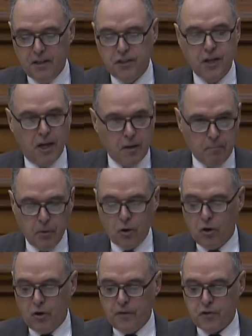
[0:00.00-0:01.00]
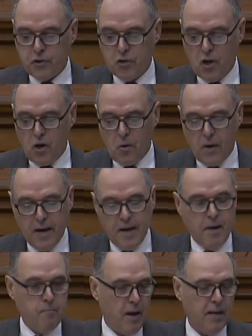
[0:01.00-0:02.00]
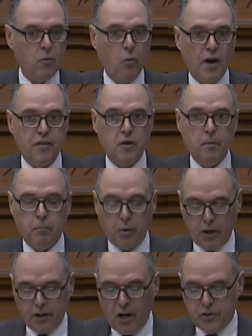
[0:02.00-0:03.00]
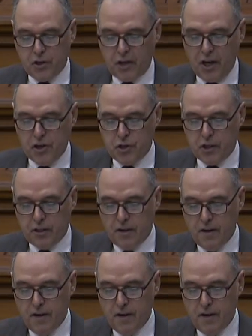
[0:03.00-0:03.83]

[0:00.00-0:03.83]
dug a burrow in the snow, and made a weather prognostication.